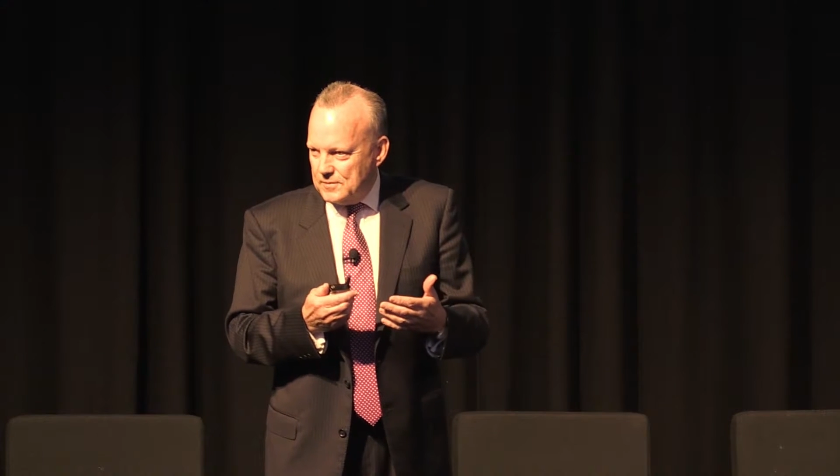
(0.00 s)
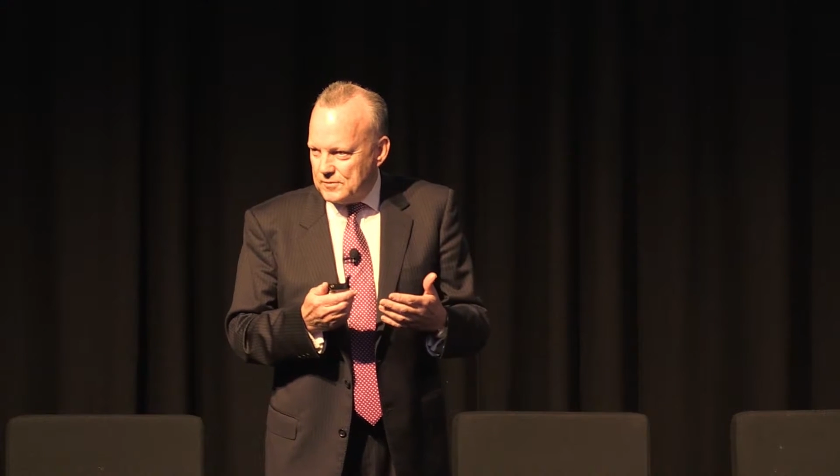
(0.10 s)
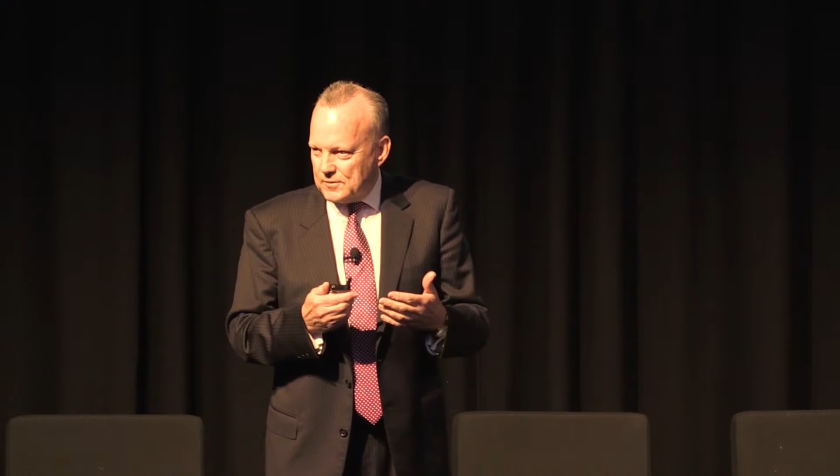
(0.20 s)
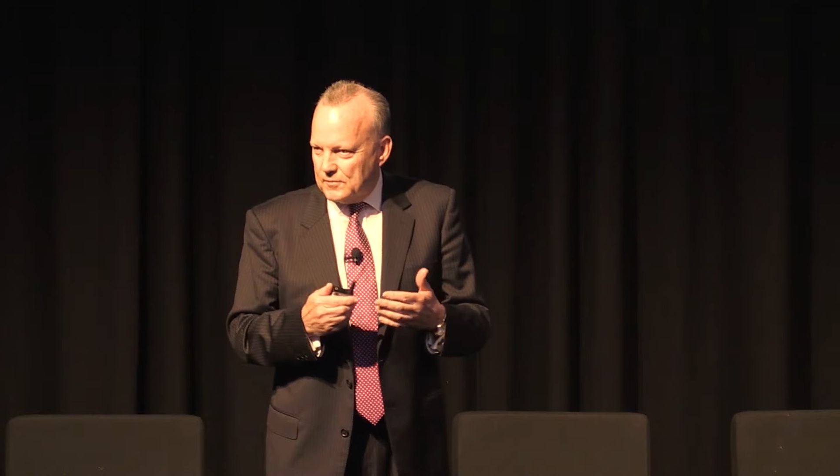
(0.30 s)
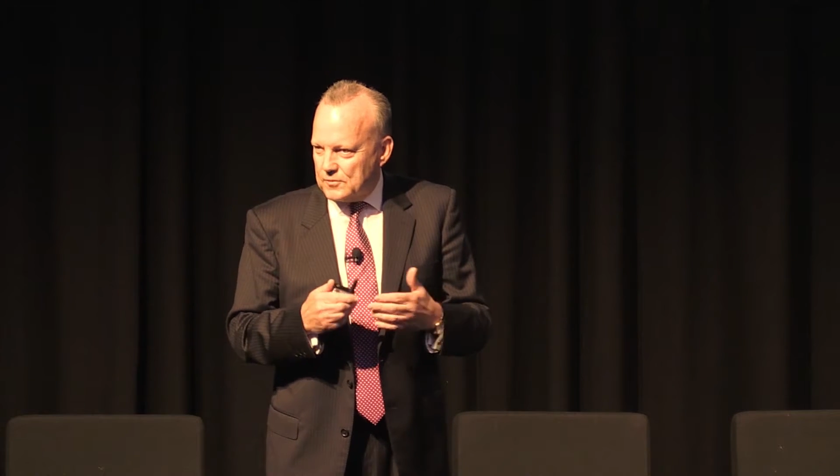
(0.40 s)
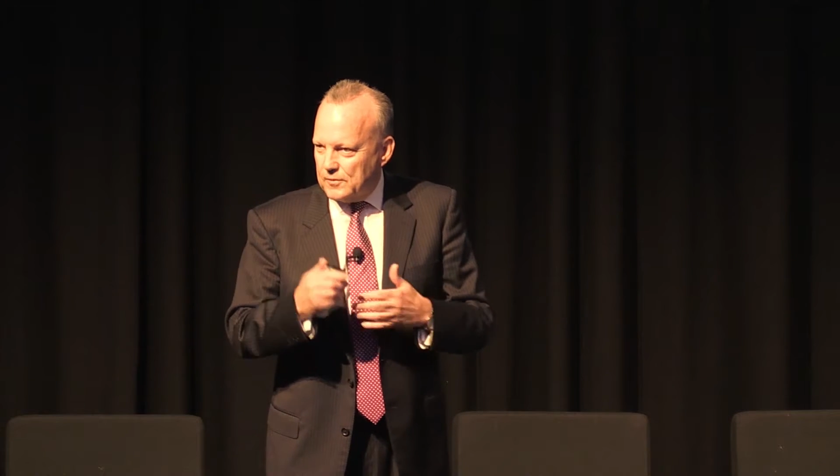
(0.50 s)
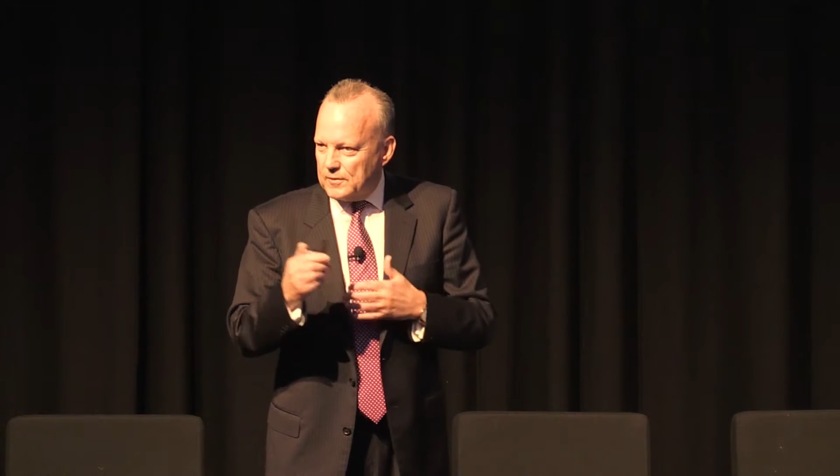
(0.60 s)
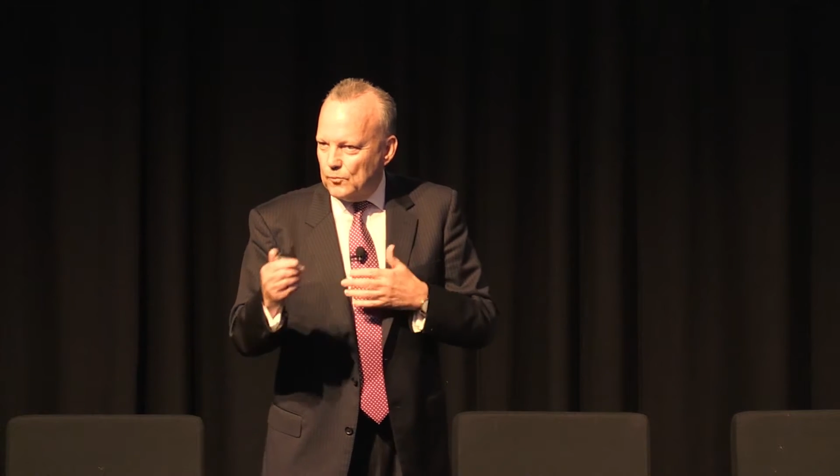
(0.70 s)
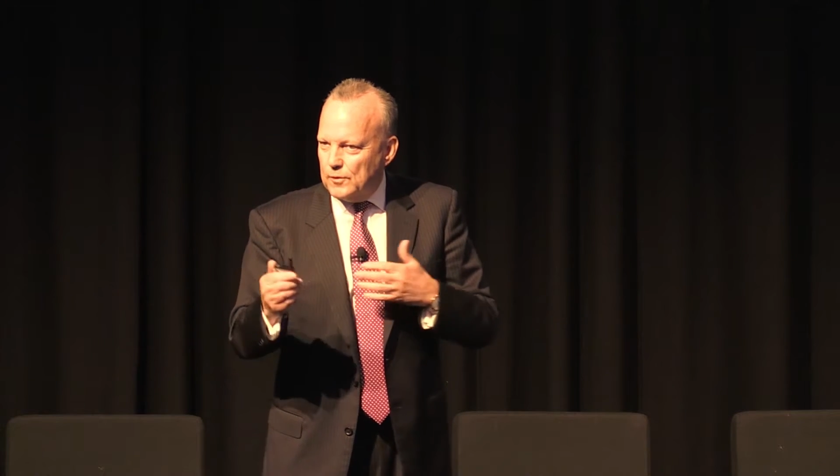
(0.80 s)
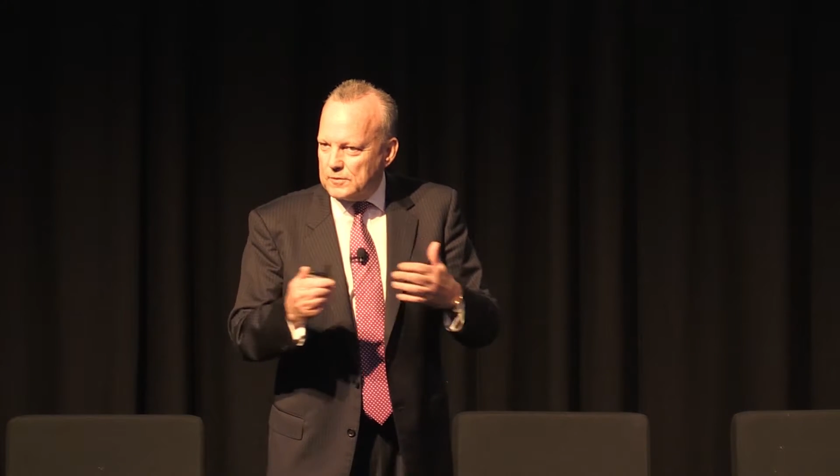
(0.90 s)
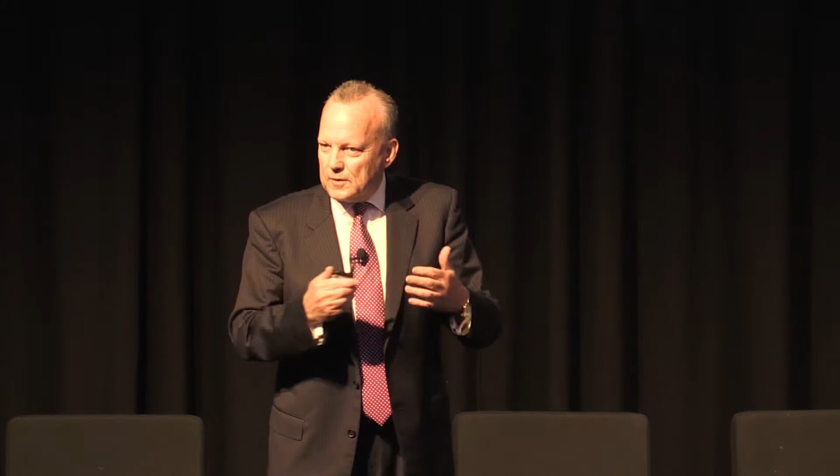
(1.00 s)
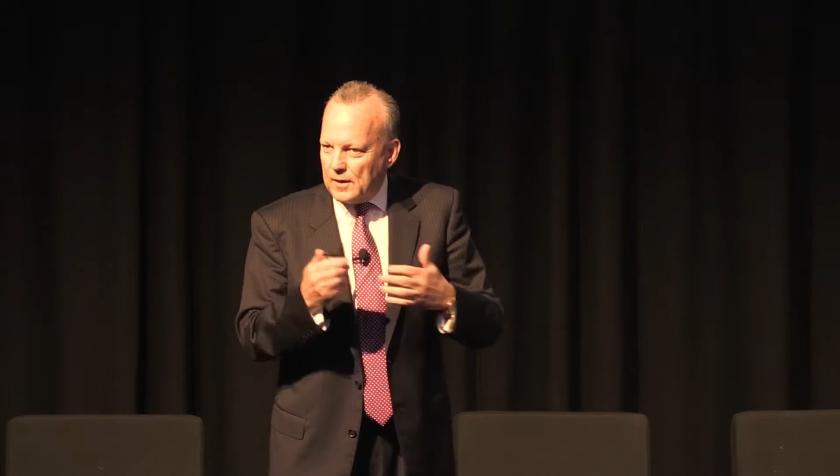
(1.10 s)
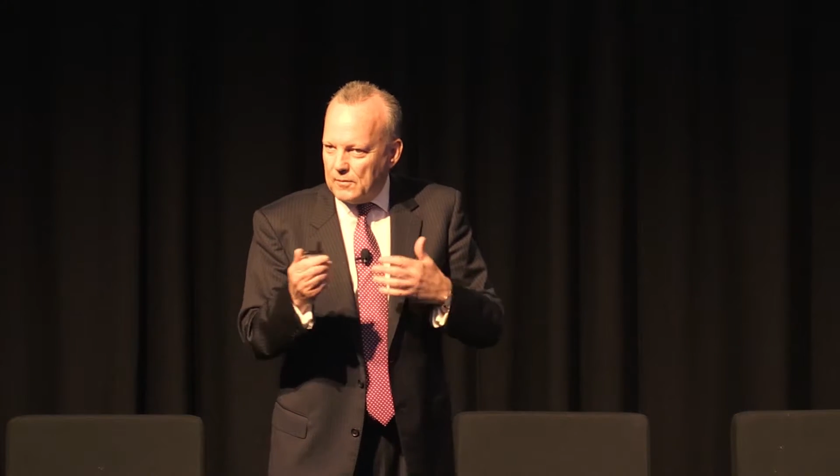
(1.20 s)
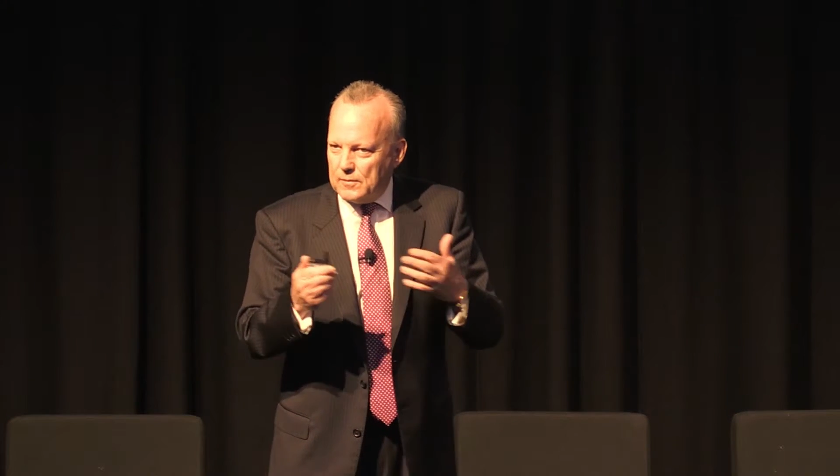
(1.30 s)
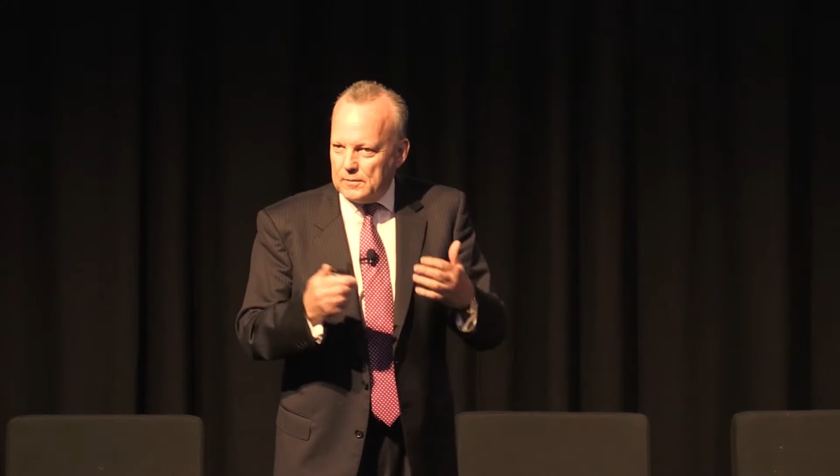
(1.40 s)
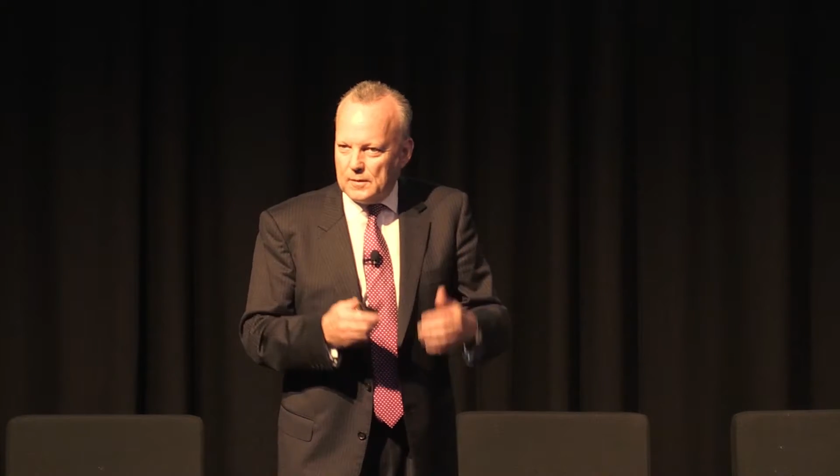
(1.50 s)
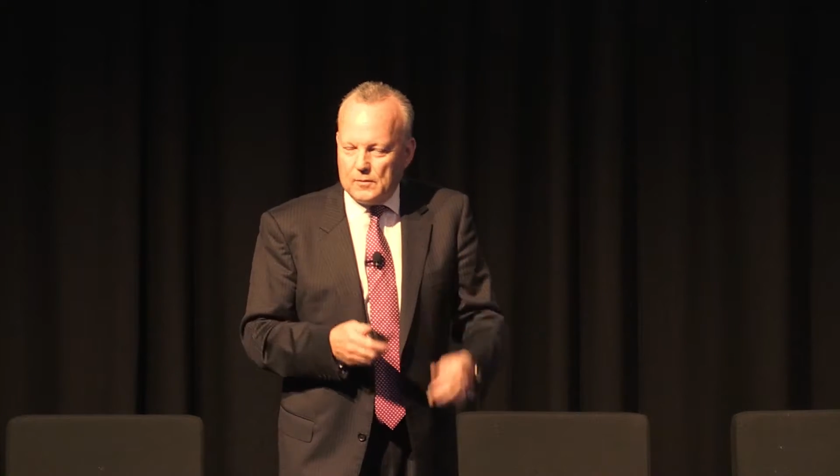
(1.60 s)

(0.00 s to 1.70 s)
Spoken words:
So there's a lot of work to go on